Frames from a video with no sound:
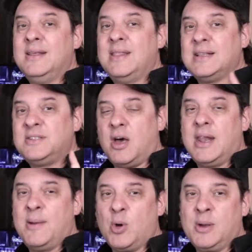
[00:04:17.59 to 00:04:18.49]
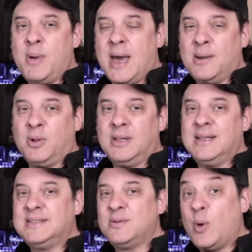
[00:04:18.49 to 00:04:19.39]
that's not M1 compatible and
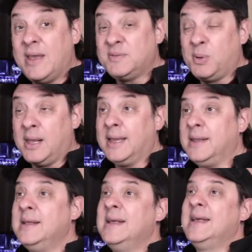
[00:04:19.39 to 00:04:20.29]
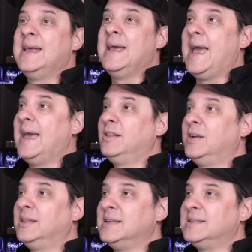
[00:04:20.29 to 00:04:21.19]
it's a Waves plugin. And look
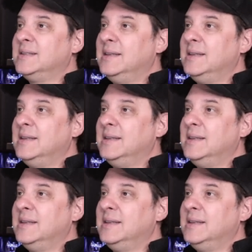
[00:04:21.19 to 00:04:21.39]
at this.